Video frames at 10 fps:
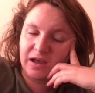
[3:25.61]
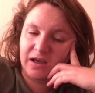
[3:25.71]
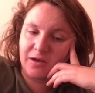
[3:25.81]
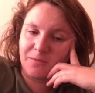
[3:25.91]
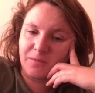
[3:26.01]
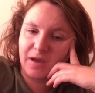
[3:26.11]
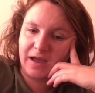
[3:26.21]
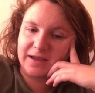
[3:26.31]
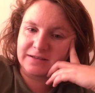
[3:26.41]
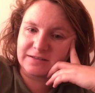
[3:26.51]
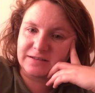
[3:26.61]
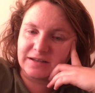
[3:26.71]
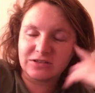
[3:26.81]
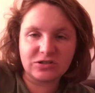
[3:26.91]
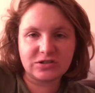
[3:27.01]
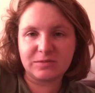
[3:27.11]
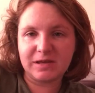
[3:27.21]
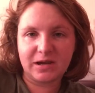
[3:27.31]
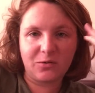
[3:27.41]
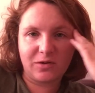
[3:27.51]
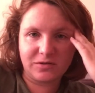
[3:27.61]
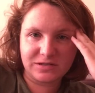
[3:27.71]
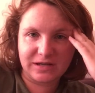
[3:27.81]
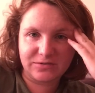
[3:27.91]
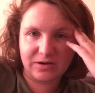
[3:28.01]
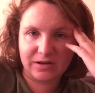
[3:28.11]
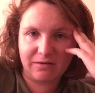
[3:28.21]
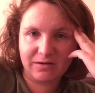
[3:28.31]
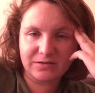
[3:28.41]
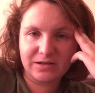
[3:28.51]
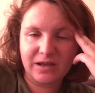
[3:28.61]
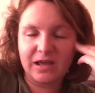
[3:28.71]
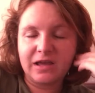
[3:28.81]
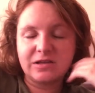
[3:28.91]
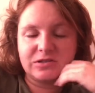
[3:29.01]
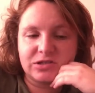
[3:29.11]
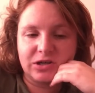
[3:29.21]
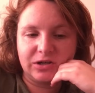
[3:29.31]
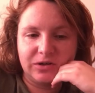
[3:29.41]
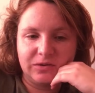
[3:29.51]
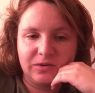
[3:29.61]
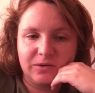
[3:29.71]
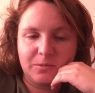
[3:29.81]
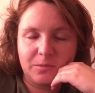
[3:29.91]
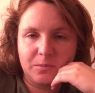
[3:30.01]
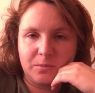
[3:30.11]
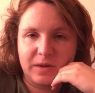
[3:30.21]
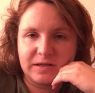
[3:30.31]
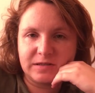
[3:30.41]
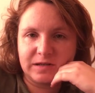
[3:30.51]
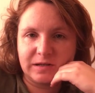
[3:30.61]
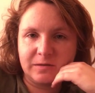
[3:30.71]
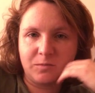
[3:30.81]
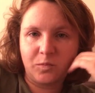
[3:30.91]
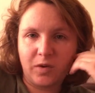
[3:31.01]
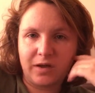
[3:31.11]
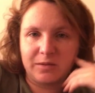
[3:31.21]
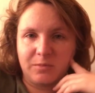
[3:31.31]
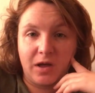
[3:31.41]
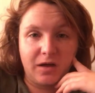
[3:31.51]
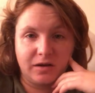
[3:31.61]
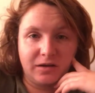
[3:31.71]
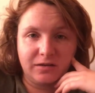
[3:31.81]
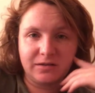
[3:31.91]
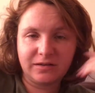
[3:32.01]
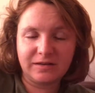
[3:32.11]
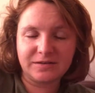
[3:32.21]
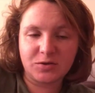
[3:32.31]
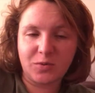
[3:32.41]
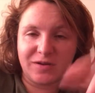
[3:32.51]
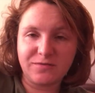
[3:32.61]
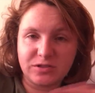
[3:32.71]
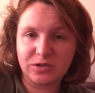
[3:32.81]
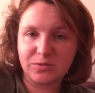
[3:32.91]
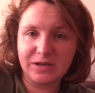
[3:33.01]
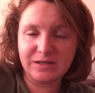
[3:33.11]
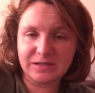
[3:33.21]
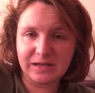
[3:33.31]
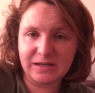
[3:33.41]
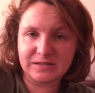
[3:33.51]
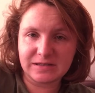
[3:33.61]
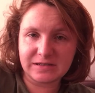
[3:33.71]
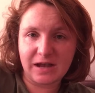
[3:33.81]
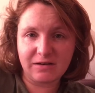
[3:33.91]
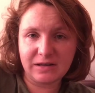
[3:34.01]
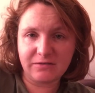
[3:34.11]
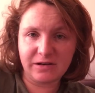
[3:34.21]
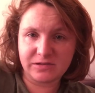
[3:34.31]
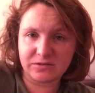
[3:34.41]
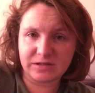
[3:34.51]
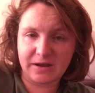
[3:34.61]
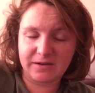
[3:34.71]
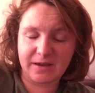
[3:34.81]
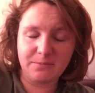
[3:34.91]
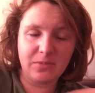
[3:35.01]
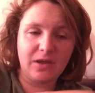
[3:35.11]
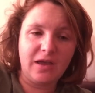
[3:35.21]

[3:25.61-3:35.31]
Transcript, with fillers: um, and it's just gonna be kind of one of those days running around. So basically my partner is away for two weeks. He's the scout leader and he's on scout camp,